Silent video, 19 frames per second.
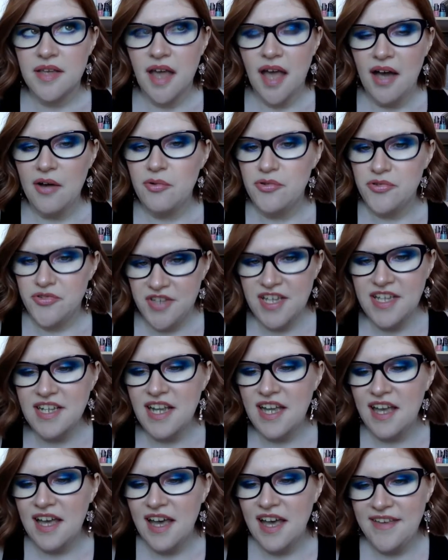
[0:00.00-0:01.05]

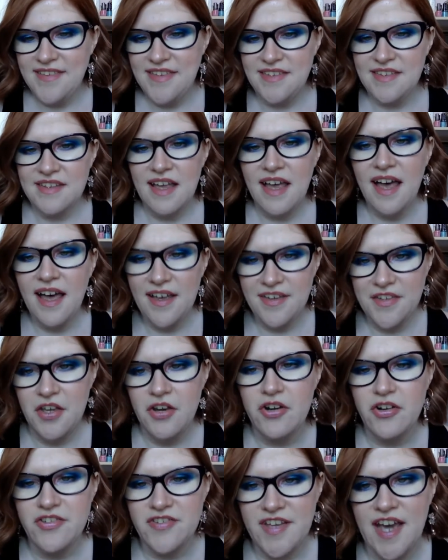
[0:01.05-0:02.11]
Agustina has
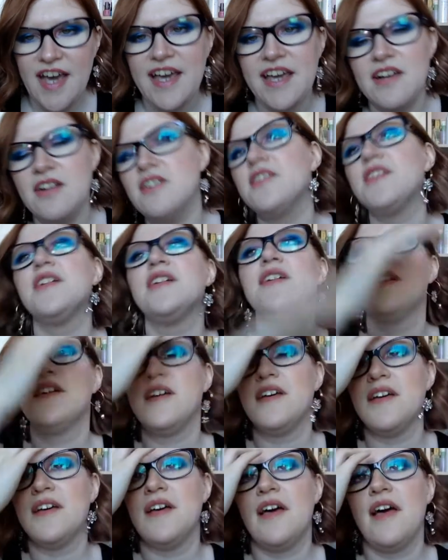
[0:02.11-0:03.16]
her child,
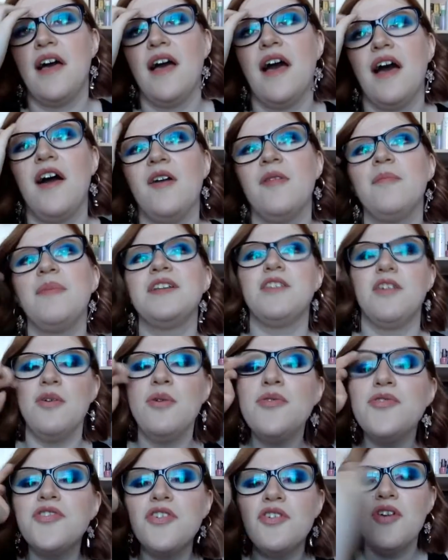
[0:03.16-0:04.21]
but
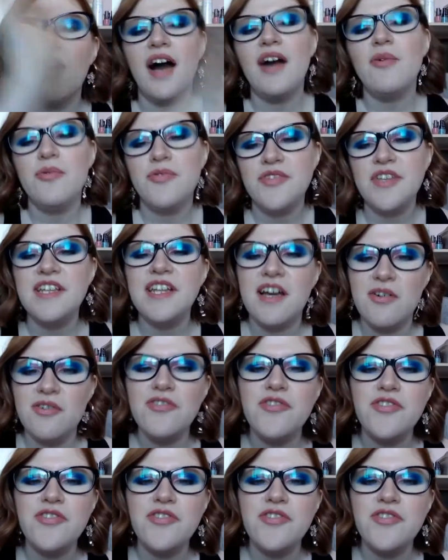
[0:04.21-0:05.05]
also Agustina